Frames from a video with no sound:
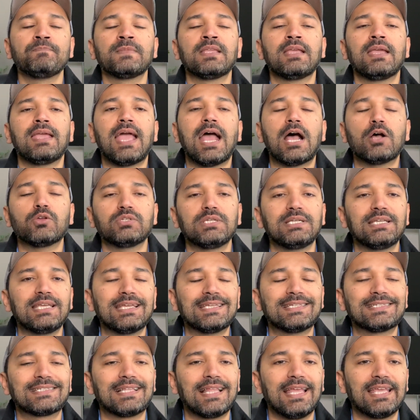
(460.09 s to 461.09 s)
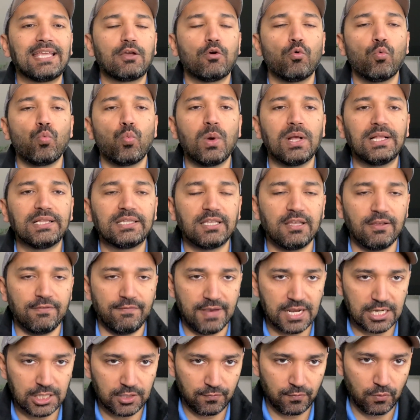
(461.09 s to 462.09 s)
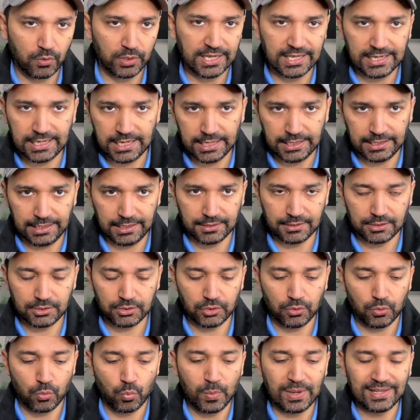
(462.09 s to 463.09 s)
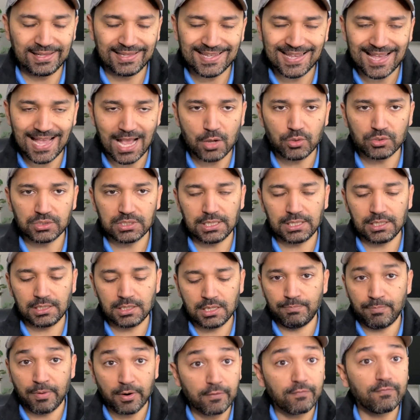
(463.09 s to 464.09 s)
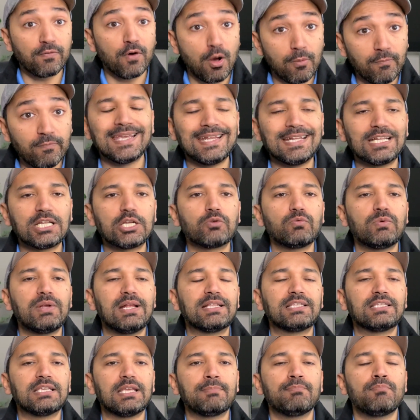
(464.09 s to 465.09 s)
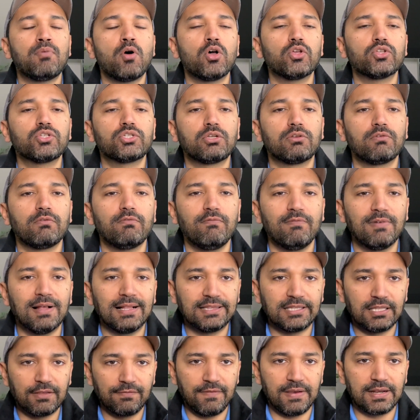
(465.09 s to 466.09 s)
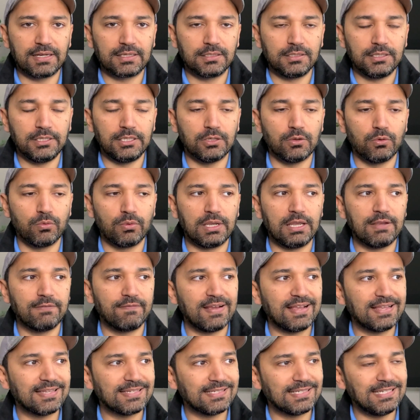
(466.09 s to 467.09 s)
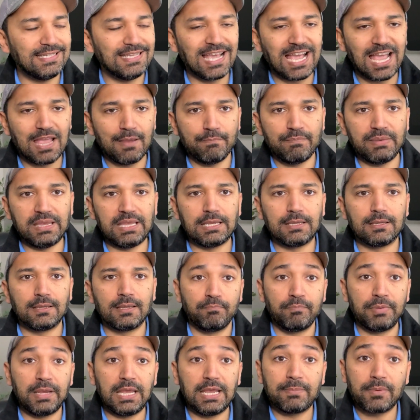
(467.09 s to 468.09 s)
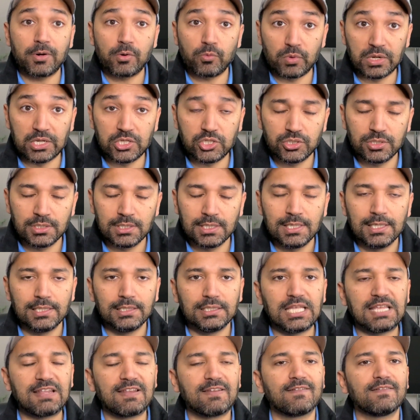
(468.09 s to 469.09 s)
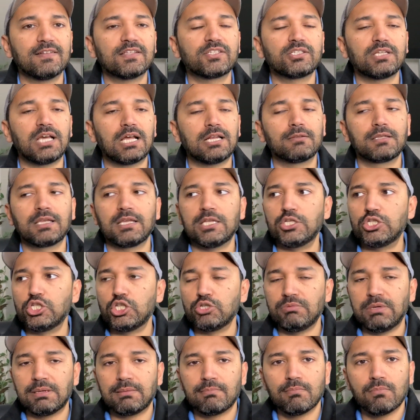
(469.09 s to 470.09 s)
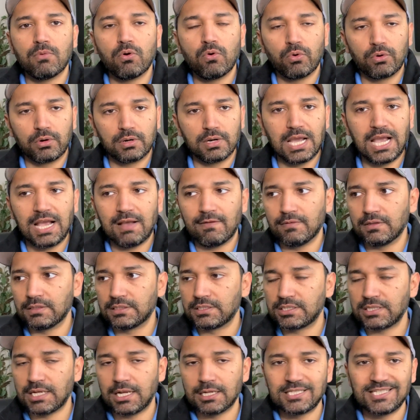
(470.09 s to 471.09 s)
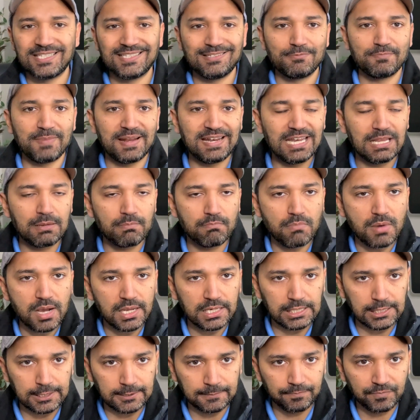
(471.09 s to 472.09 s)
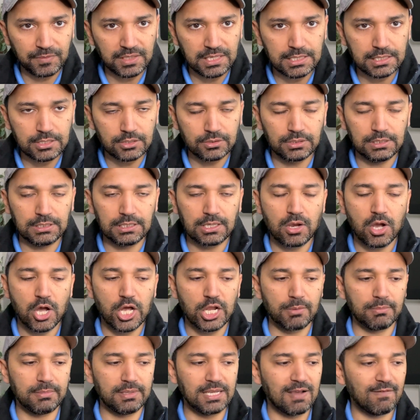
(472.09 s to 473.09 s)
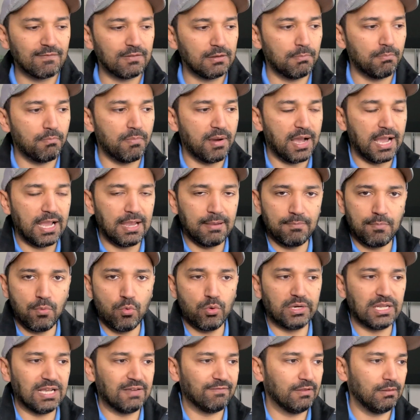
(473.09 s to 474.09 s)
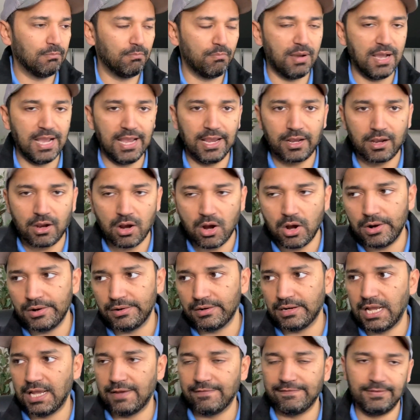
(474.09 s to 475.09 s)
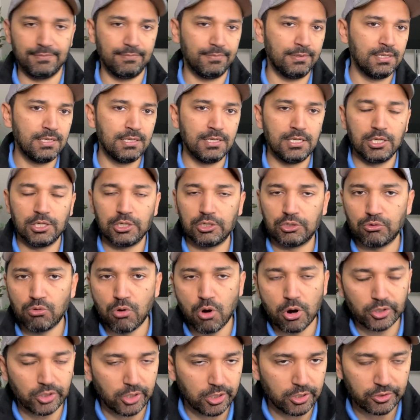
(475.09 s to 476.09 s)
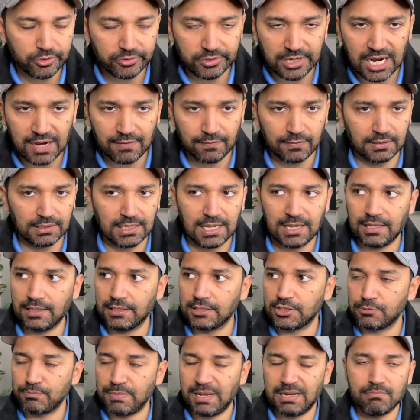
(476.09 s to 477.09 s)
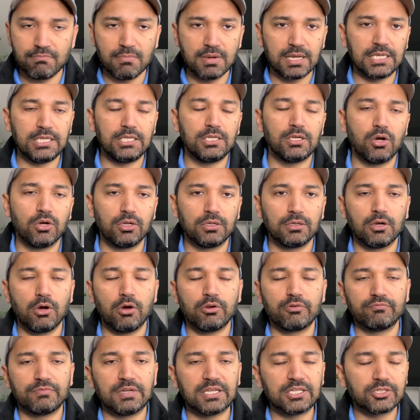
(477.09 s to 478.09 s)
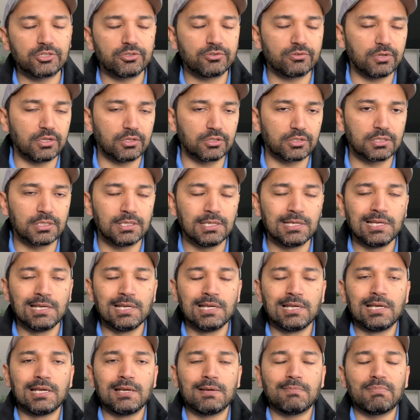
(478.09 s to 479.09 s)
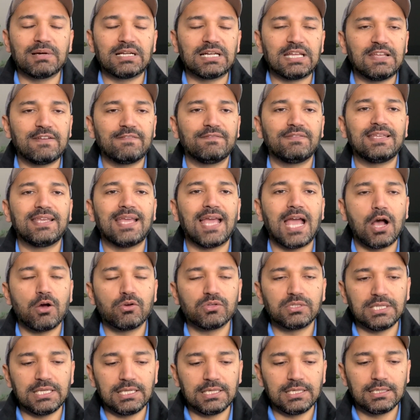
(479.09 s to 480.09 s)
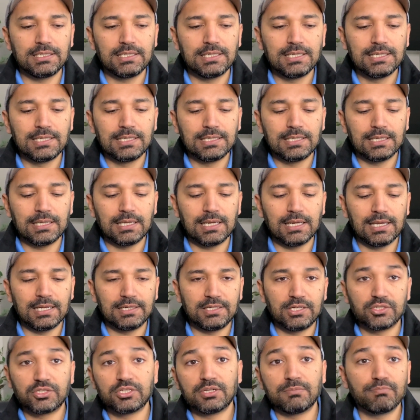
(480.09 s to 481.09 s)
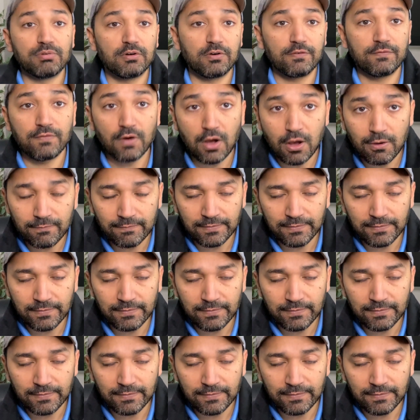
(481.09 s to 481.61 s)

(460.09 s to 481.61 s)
housing is like a wealth effect for Canadians. So when the housing performs, it creates a positive wealth effect. If I see I'm being paper rich, then I'll start consuming more. I will start spending money into the economy. I will buy a boat, I will buy a car, I will go out on travel, I'll spend money on restaurants. But if the housing doesn't perform